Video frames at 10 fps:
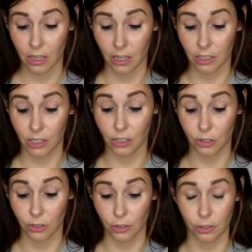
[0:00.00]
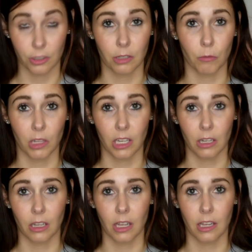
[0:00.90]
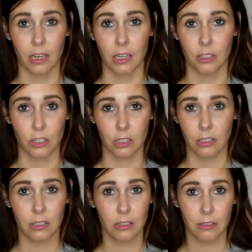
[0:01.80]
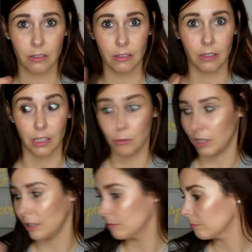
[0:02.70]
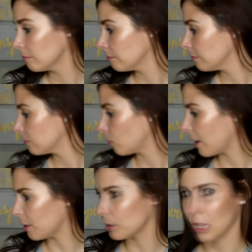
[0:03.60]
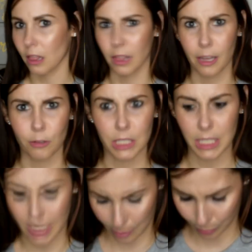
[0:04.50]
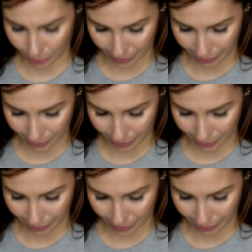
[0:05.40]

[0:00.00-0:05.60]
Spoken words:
a year or something, and it just hit me. Wow, that was a loud snap.